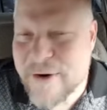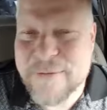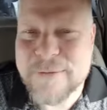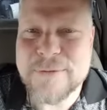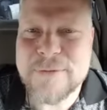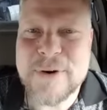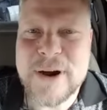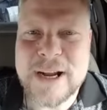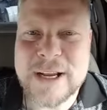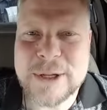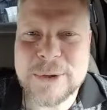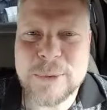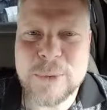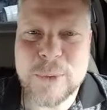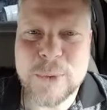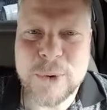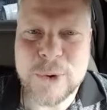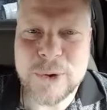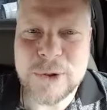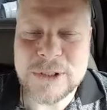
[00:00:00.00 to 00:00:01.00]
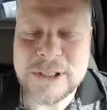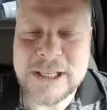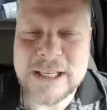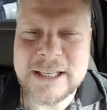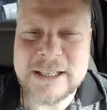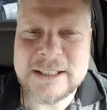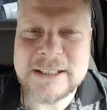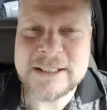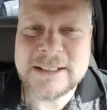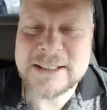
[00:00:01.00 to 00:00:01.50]
a fucking world,
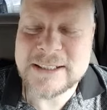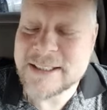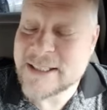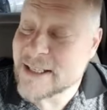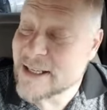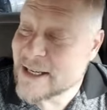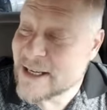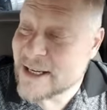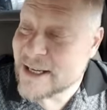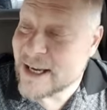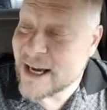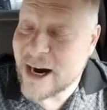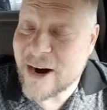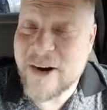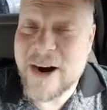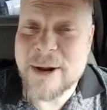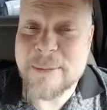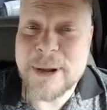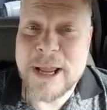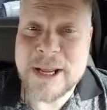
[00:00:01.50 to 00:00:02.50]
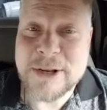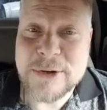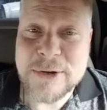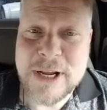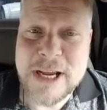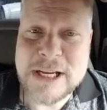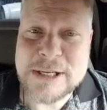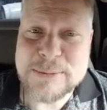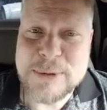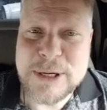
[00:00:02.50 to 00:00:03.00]
huh? All right, man. You
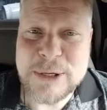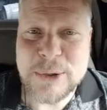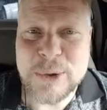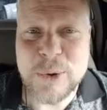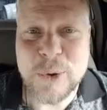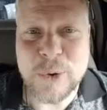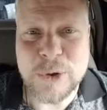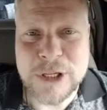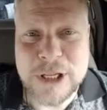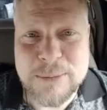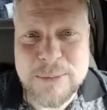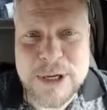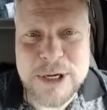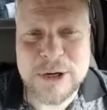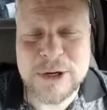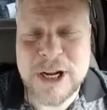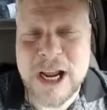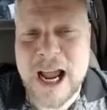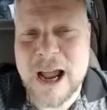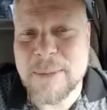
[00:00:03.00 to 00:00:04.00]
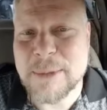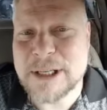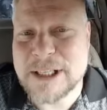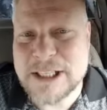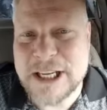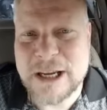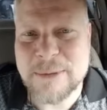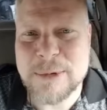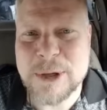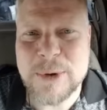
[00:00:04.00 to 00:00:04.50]
guys be cool. Give me your comments.
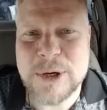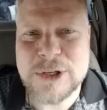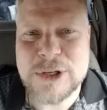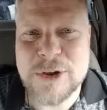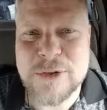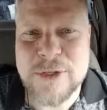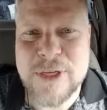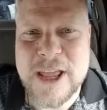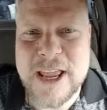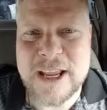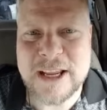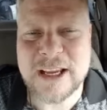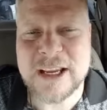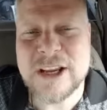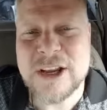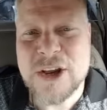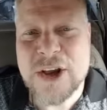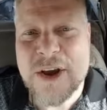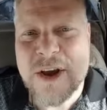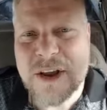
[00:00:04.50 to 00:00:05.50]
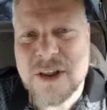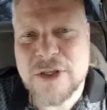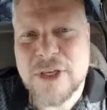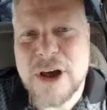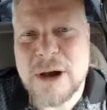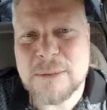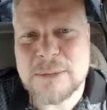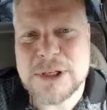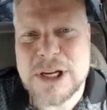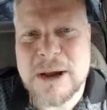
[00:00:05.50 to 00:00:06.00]
Tell me what you think.
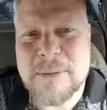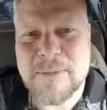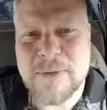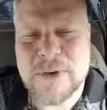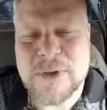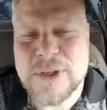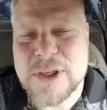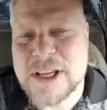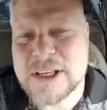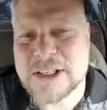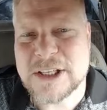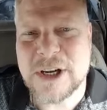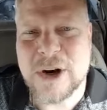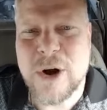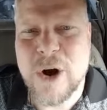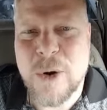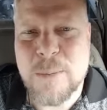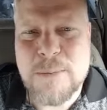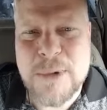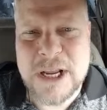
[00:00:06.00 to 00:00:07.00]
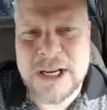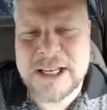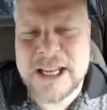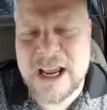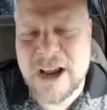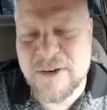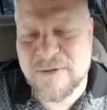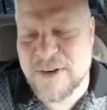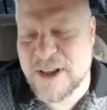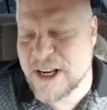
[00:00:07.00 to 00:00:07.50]
Thumbs up for this and all
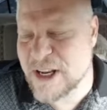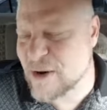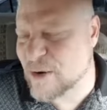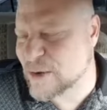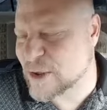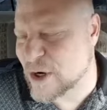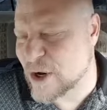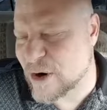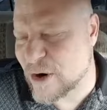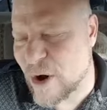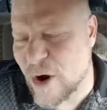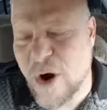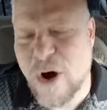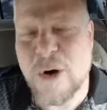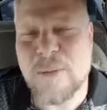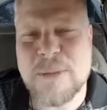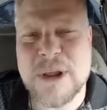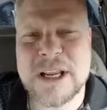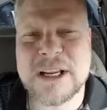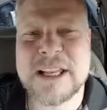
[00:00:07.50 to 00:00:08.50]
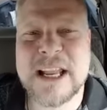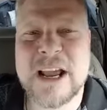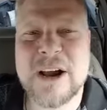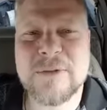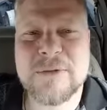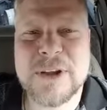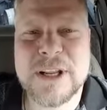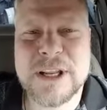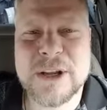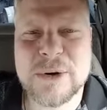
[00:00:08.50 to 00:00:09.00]
MGTOW videos on all
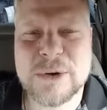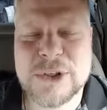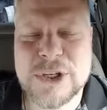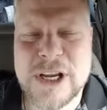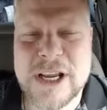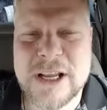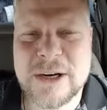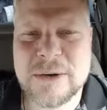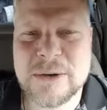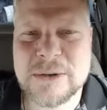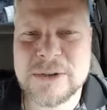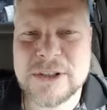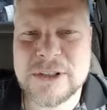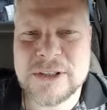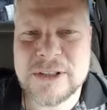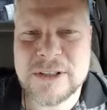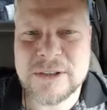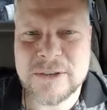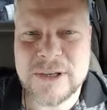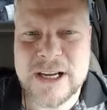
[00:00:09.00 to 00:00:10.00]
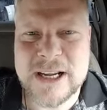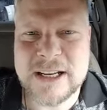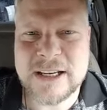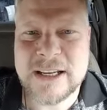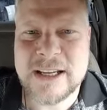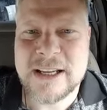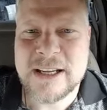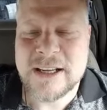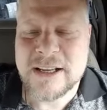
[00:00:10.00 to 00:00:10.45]
MGTOW video channels, right?